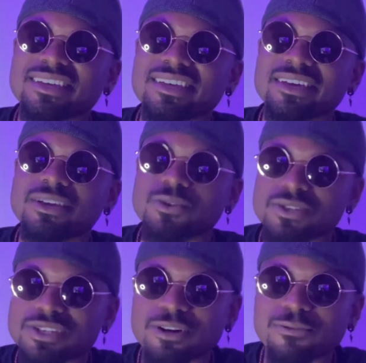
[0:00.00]
in
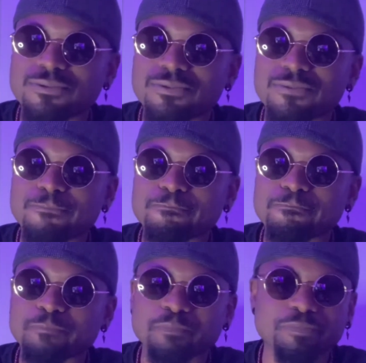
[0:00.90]
yourself
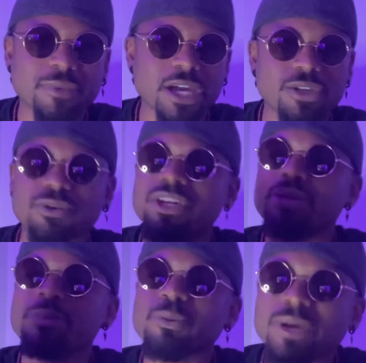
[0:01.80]
and you can
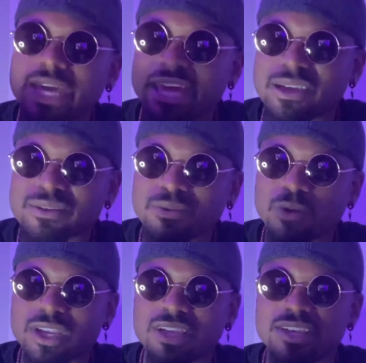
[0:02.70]
communicate what
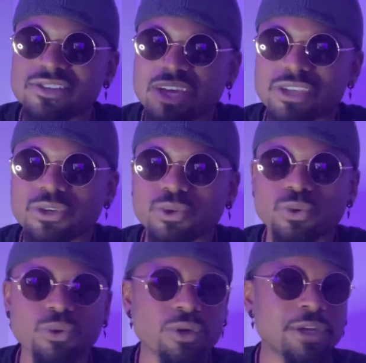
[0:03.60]
it is that
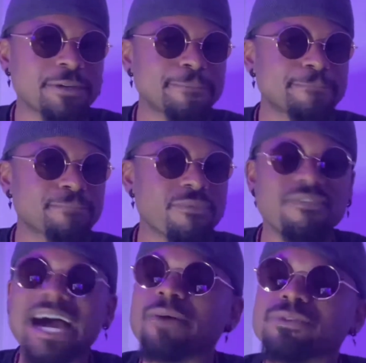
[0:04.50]
you
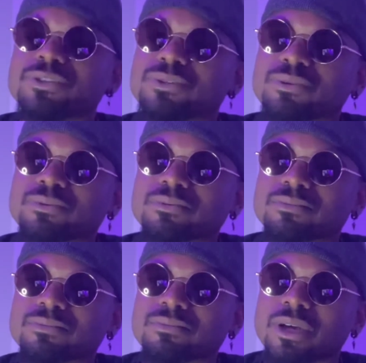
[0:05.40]
value
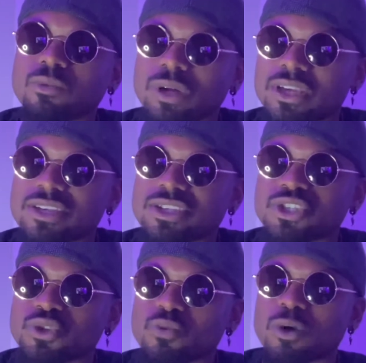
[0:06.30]
and what it is
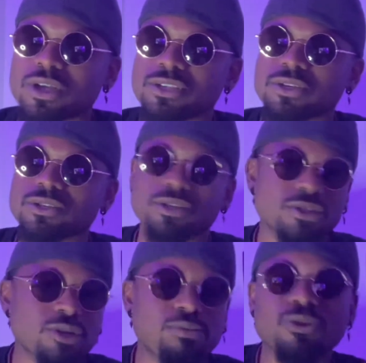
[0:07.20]
that you want to
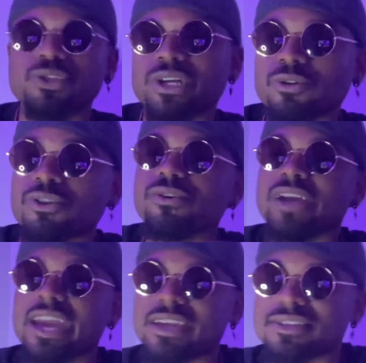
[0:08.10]
project or
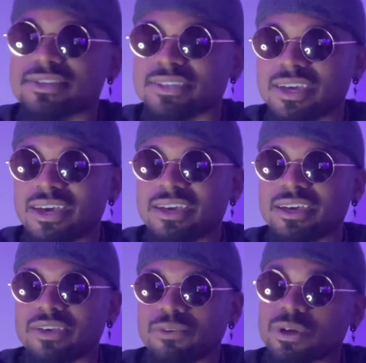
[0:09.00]
create,
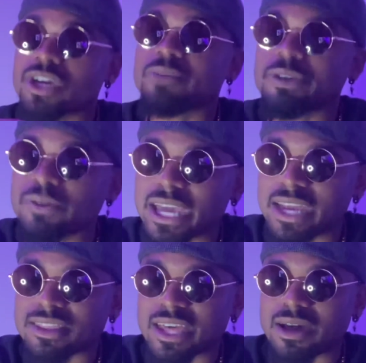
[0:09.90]
if you can
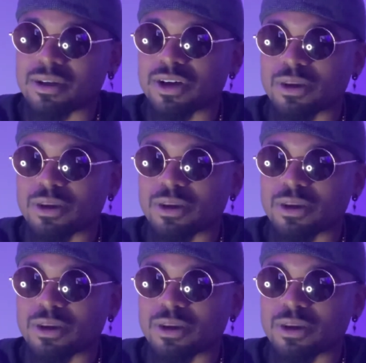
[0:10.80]
communicate that